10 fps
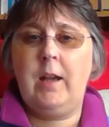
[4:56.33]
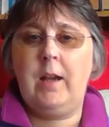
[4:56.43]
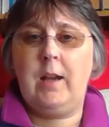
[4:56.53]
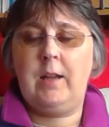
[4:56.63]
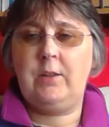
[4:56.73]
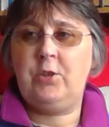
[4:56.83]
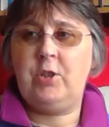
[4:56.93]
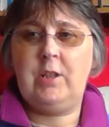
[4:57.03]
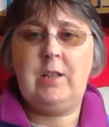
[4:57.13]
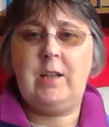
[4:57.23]
and
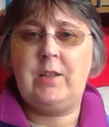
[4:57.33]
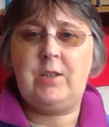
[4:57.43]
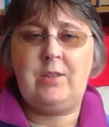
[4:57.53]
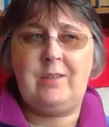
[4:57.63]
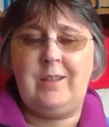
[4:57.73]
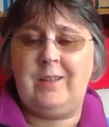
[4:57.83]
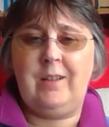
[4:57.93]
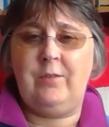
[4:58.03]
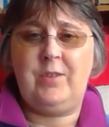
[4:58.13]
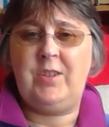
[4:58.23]
she is
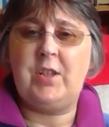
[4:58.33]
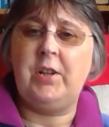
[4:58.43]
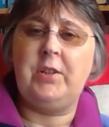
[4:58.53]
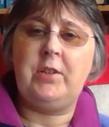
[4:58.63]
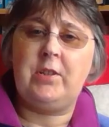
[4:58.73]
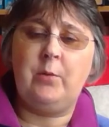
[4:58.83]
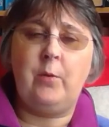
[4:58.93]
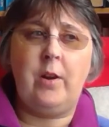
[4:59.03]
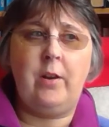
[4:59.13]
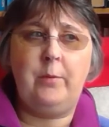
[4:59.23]
kind of stunned, as it
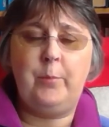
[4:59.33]
were,